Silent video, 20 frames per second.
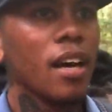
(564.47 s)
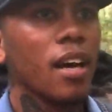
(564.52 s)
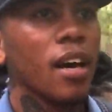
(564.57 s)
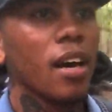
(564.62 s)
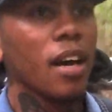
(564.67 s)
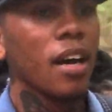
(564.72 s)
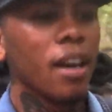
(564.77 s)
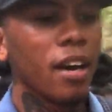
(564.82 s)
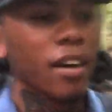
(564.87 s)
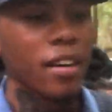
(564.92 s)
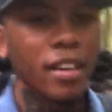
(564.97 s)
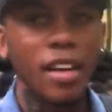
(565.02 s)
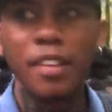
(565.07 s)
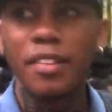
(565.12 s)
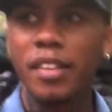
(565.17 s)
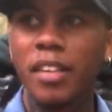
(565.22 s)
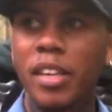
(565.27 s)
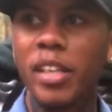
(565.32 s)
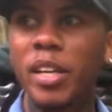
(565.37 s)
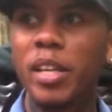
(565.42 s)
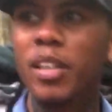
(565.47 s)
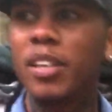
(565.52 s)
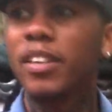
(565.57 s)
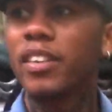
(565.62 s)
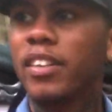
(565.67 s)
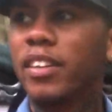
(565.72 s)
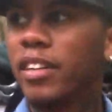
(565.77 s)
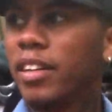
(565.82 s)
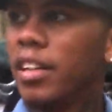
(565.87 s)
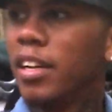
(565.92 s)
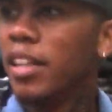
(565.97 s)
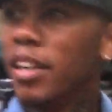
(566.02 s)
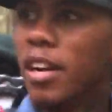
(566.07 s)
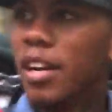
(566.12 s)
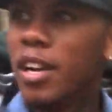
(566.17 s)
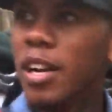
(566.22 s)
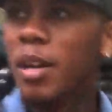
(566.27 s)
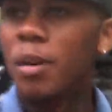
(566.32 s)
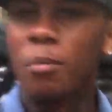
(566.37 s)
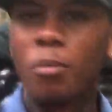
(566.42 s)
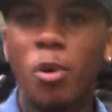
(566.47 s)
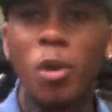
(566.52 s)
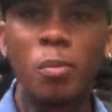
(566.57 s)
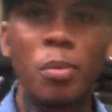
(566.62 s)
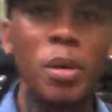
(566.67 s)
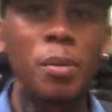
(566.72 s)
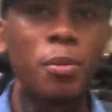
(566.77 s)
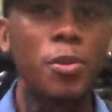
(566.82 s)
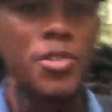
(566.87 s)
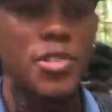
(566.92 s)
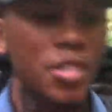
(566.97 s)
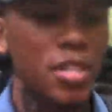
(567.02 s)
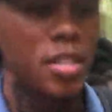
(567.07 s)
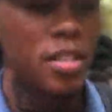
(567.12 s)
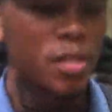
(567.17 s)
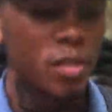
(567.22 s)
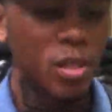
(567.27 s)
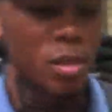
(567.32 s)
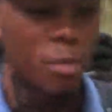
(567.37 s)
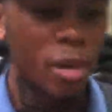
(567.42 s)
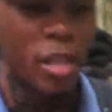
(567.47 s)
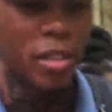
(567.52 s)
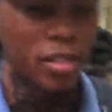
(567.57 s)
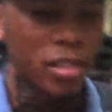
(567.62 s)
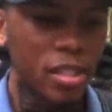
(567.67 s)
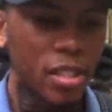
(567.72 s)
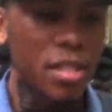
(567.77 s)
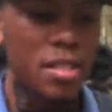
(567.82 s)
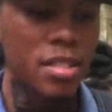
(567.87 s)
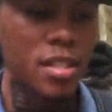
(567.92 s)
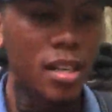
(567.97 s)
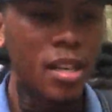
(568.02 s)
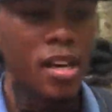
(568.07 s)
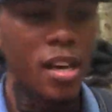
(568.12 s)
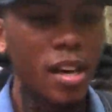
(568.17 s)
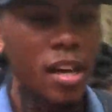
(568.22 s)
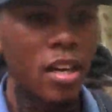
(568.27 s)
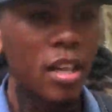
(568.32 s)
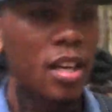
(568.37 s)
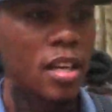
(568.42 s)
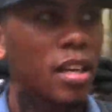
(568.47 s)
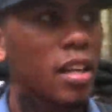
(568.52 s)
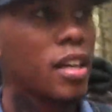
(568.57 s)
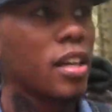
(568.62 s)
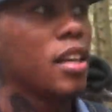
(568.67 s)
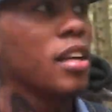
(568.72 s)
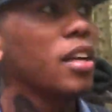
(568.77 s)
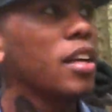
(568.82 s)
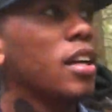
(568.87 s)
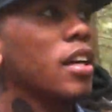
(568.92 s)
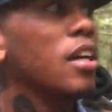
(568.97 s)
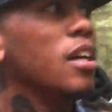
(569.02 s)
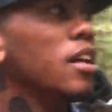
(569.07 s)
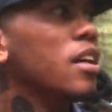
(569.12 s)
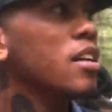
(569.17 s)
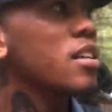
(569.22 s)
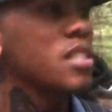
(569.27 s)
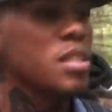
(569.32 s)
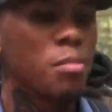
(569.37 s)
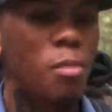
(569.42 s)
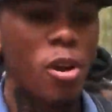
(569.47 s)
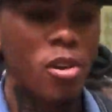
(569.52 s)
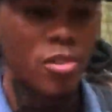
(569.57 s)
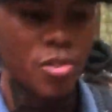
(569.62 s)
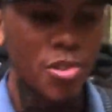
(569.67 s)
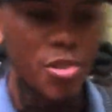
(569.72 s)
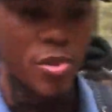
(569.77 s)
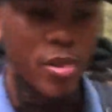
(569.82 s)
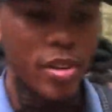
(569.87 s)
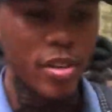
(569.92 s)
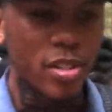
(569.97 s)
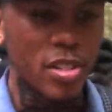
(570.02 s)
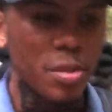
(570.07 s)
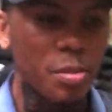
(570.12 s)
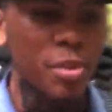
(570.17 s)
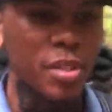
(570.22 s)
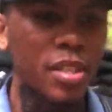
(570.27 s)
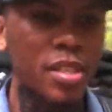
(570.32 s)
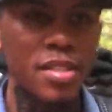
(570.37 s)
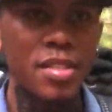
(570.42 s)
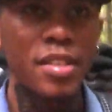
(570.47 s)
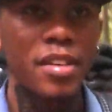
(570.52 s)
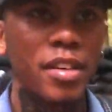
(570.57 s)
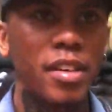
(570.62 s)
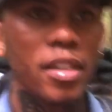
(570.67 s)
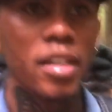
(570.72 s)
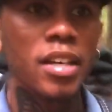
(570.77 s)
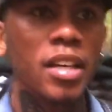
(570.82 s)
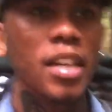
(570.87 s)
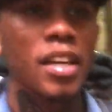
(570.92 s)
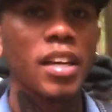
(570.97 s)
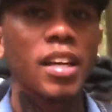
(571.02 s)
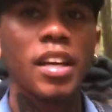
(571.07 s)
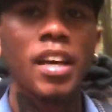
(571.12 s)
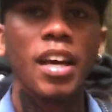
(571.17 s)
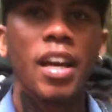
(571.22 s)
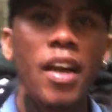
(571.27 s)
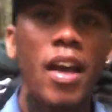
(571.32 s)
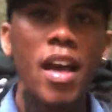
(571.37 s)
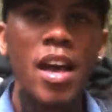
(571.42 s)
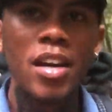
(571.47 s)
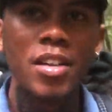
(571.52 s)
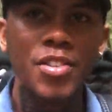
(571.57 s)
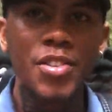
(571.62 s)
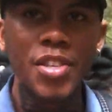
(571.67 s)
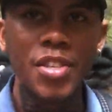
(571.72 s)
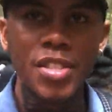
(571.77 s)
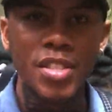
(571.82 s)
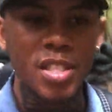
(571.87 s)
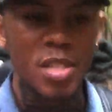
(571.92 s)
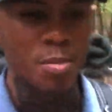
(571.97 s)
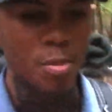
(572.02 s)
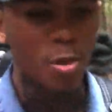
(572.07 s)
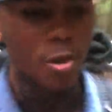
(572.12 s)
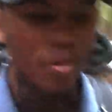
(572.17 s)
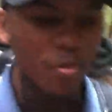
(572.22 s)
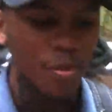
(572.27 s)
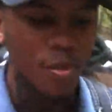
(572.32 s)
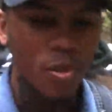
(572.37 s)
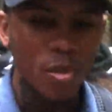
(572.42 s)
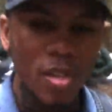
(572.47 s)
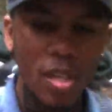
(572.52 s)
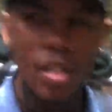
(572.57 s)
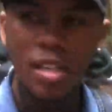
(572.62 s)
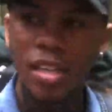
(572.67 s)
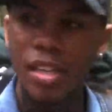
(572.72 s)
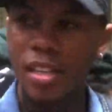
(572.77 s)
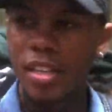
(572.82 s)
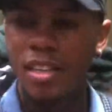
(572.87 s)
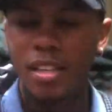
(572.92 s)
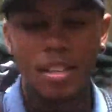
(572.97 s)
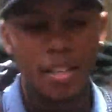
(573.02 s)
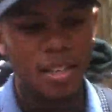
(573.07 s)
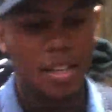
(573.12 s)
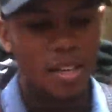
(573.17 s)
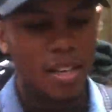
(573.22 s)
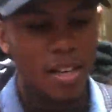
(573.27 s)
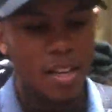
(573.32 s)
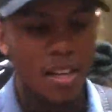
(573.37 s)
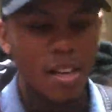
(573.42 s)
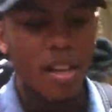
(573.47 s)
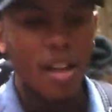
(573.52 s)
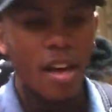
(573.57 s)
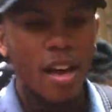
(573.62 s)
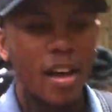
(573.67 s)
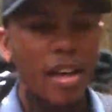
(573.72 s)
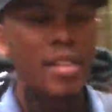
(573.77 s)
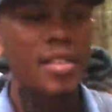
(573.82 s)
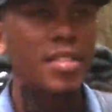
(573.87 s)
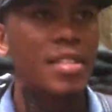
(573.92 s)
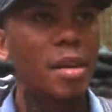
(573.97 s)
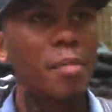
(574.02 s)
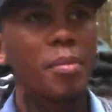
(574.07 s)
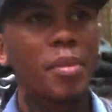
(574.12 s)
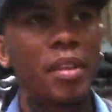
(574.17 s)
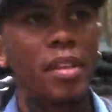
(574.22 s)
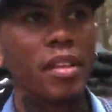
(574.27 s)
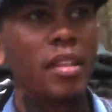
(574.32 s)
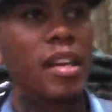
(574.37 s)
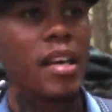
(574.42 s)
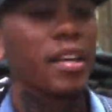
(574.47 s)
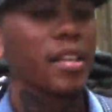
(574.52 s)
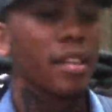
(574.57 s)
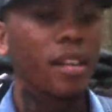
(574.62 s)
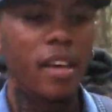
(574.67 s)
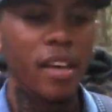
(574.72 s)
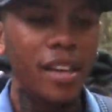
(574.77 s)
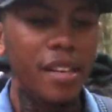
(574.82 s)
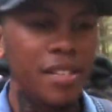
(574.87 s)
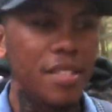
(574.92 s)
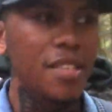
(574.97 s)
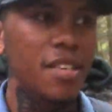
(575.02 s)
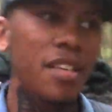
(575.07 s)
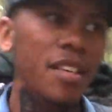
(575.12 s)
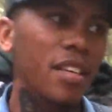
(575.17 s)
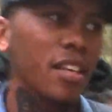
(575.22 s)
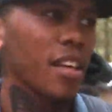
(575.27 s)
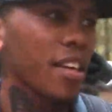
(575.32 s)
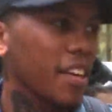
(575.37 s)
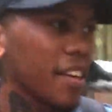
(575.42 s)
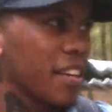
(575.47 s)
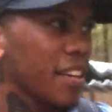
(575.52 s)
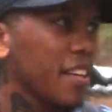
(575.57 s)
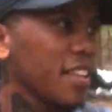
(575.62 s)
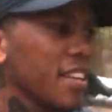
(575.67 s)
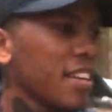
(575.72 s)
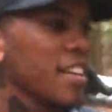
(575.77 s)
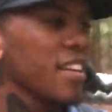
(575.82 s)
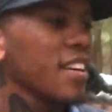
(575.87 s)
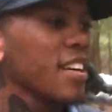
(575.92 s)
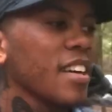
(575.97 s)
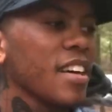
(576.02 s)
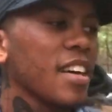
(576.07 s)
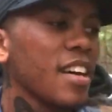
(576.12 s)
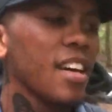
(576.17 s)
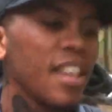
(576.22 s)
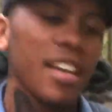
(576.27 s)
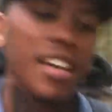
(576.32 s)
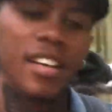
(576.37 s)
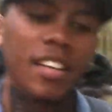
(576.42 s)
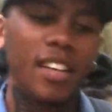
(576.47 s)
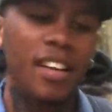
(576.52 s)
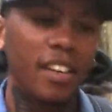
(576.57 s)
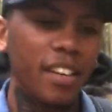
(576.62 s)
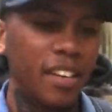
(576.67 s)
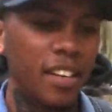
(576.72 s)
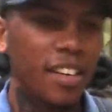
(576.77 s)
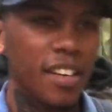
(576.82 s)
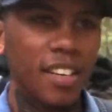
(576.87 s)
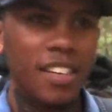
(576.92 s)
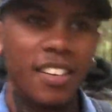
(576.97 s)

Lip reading: And I think more people should know about these smaller trails, because they're just as beautiful as something like the AT. Like,